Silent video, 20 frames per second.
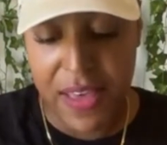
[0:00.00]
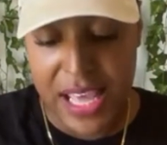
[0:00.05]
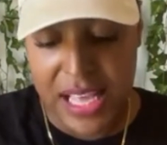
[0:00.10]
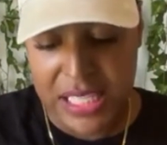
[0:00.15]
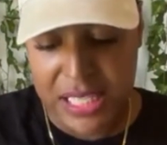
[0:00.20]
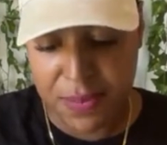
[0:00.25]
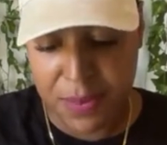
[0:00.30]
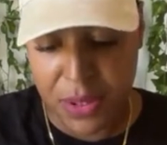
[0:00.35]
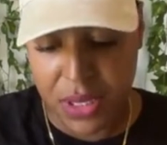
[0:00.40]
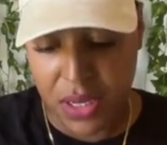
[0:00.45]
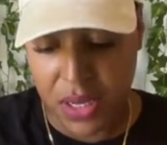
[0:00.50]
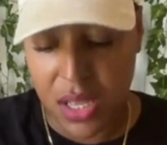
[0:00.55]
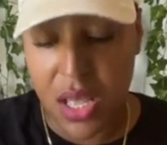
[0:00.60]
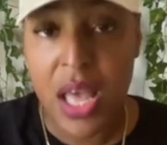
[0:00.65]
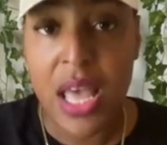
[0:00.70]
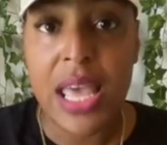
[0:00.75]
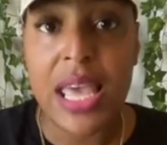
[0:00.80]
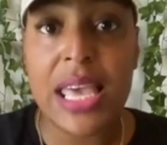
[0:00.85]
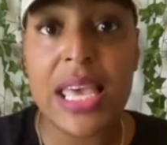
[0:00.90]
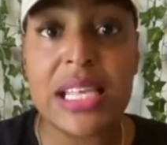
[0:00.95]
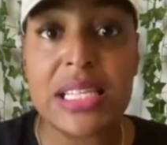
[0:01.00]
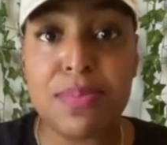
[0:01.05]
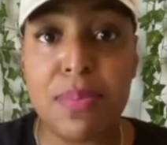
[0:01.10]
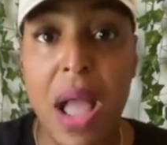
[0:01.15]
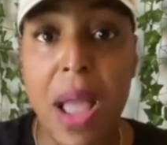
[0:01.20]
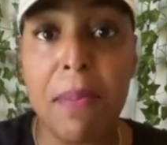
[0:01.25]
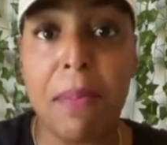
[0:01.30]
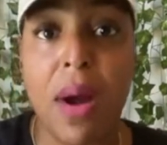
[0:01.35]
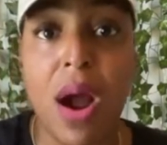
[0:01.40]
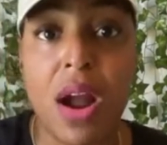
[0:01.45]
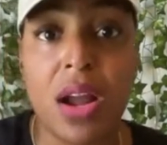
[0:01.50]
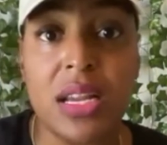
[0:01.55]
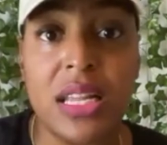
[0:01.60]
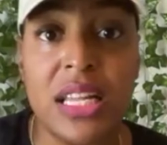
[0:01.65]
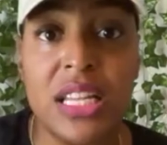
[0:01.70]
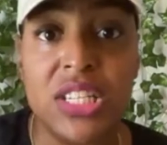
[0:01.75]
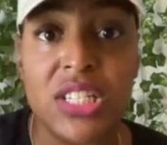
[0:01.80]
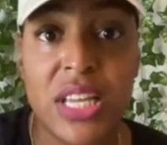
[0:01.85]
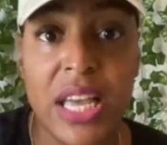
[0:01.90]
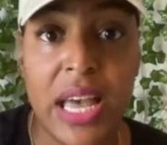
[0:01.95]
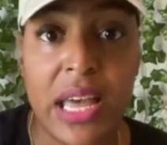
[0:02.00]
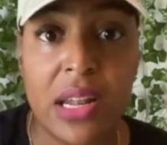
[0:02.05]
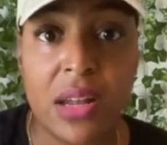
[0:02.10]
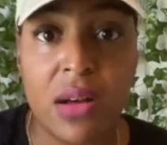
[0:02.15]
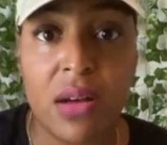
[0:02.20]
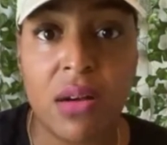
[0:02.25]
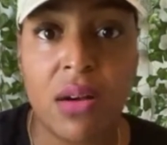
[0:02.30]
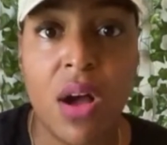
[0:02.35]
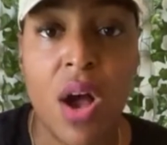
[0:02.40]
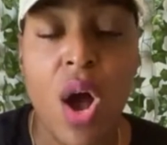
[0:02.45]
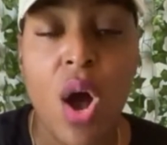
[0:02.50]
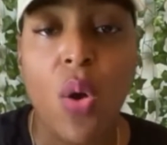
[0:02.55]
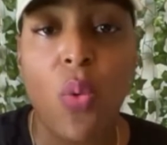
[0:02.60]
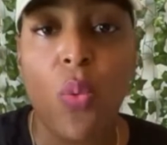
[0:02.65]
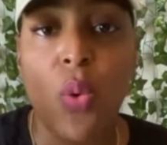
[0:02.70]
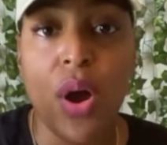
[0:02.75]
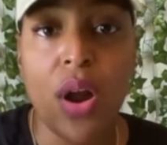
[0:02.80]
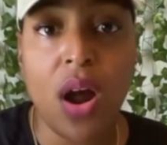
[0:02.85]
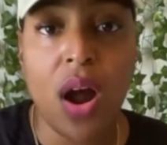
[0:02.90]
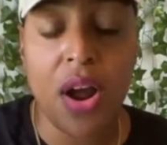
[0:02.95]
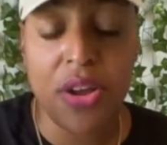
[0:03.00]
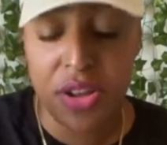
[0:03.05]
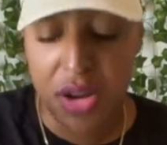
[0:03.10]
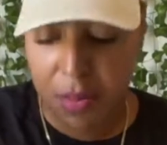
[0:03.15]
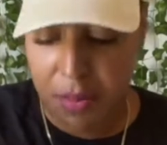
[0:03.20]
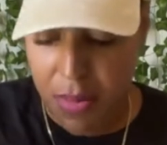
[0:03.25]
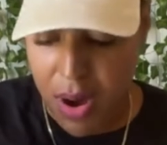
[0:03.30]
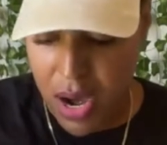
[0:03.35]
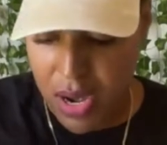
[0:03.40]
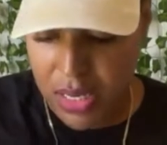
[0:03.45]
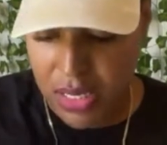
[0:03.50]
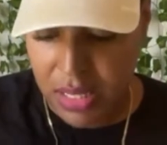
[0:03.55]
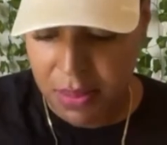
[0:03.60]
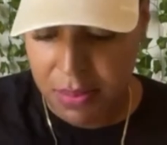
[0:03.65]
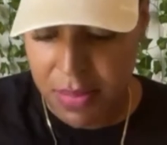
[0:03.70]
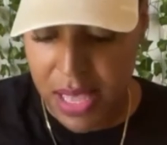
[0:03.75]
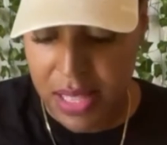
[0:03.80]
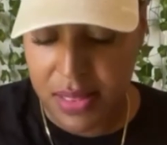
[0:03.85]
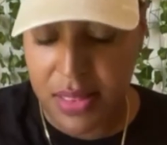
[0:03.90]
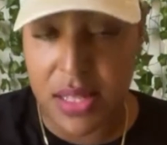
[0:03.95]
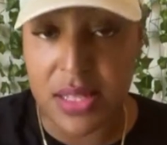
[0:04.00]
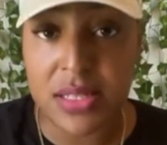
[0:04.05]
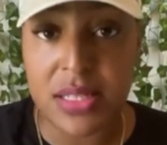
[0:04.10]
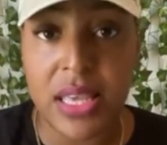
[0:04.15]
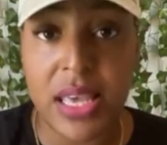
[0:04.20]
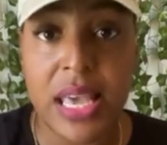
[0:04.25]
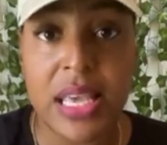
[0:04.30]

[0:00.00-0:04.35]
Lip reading: Facebook is my marketing channel, what are your marketing methods?